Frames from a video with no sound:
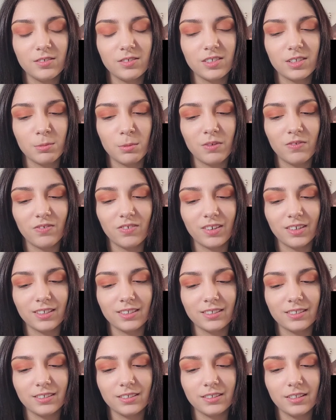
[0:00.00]
Oh, this one's gonna be
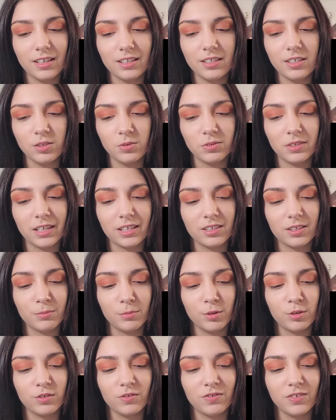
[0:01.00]
fun. I think someone has
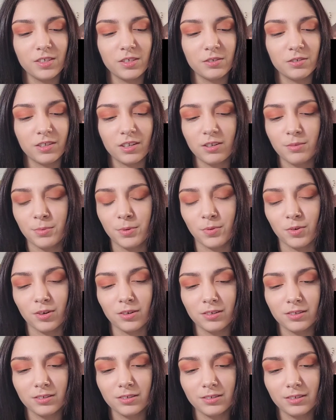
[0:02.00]
the most views. I could be
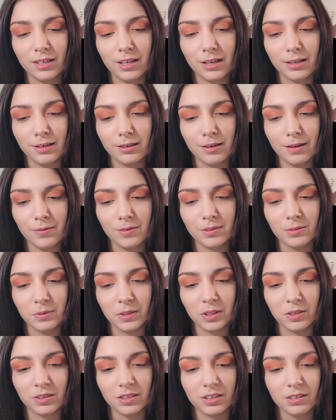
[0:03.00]
wrong. I, I
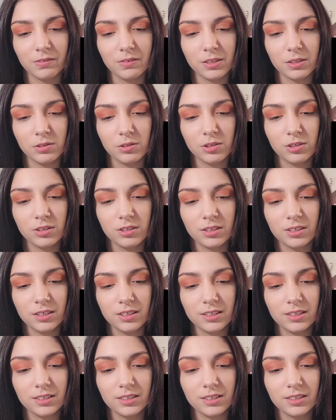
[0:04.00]
wasn't really looking at the views.